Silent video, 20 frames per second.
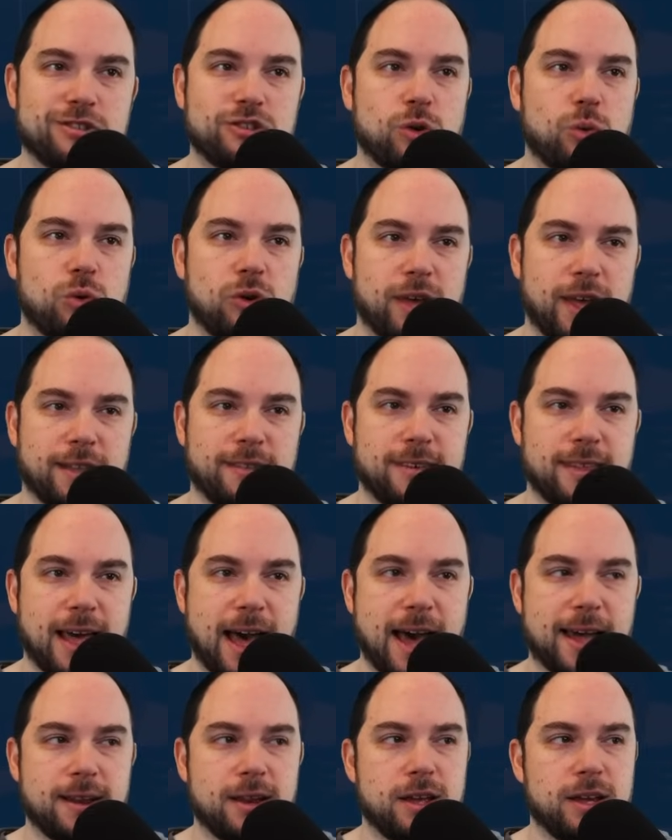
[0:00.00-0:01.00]
so we'll get to
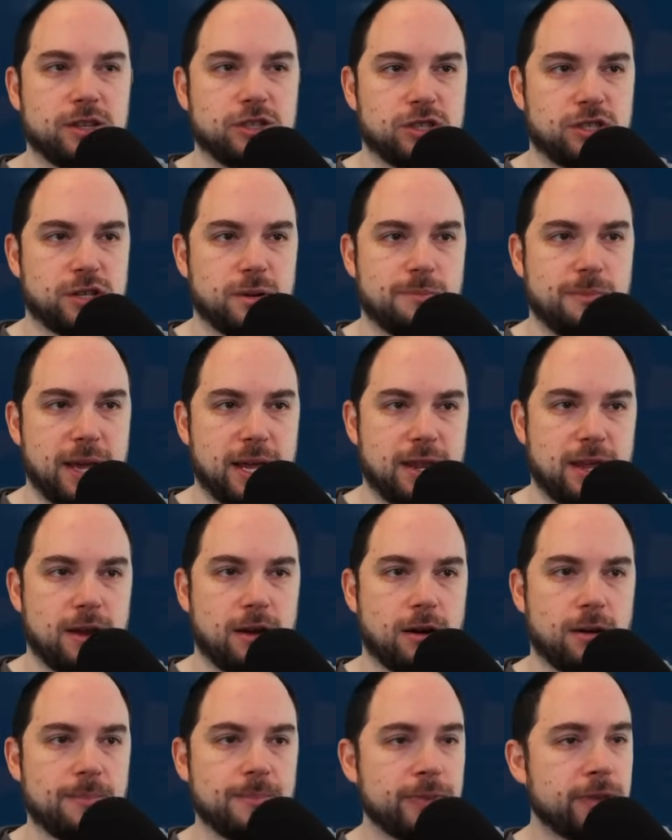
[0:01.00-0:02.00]
that in just a bit
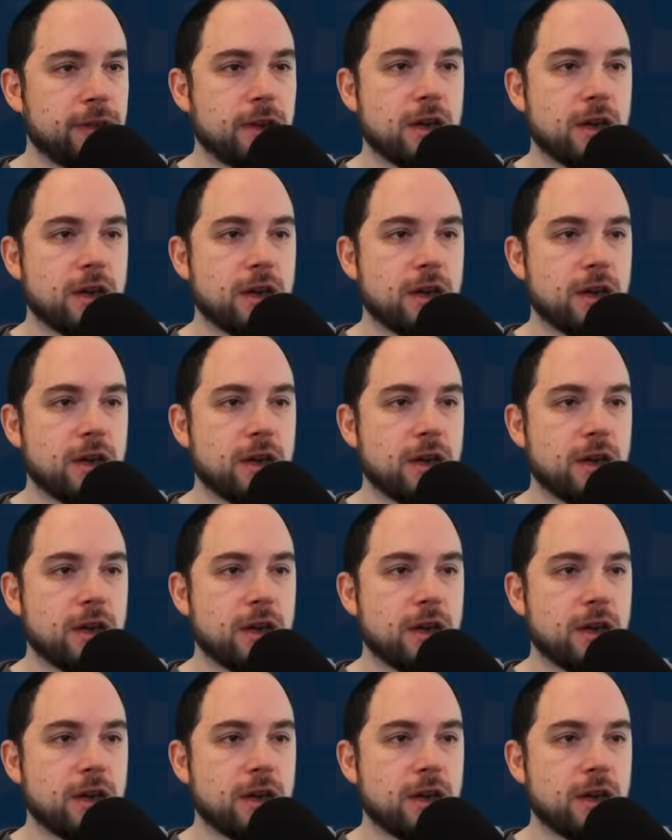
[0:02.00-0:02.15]
here.